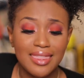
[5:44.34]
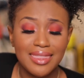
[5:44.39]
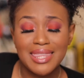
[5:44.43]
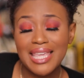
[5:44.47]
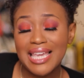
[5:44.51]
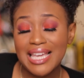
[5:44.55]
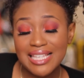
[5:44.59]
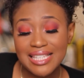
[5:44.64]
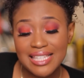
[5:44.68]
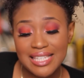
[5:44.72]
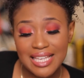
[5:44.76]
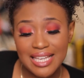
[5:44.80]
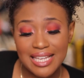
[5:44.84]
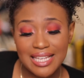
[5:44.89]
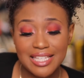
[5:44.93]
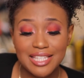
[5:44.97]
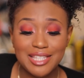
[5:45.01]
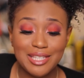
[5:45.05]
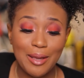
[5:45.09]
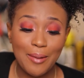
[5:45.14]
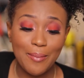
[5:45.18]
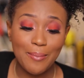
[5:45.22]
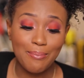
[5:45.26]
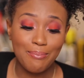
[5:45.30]
This is
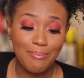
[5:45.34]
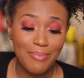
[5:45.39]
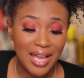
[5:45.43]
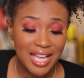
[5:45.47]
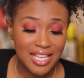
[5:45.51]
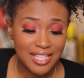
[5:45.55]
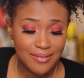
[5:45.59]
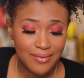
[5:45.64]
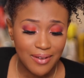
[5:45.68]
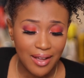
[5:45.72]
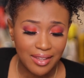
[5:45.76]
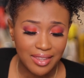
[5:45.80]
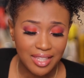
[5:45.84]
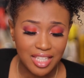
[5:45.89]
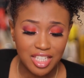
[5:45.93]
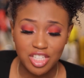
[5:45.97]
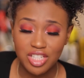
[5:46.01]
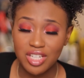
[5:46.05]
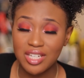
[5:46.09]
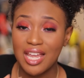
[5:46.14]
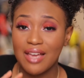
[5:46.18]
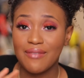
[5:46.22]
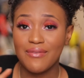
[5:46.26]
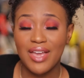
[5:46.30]
the best
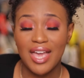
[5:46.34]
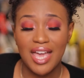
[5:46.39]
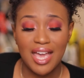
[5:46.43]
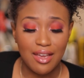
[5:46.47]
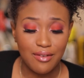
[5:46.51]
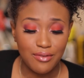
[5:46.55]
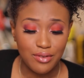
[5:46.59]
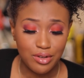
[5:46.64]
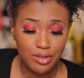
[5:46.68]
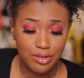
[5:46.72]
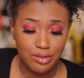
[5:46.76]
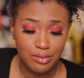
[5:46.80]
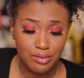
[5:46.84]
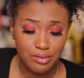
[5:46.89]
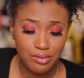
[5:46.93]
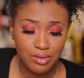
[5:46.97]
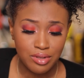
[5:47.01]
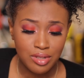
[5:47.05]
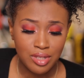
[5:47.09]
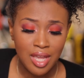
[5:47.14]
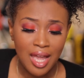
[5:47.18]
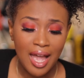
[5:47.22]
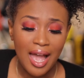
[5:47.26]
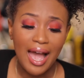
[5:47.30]
foundation I've ever
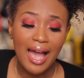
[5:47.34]
used.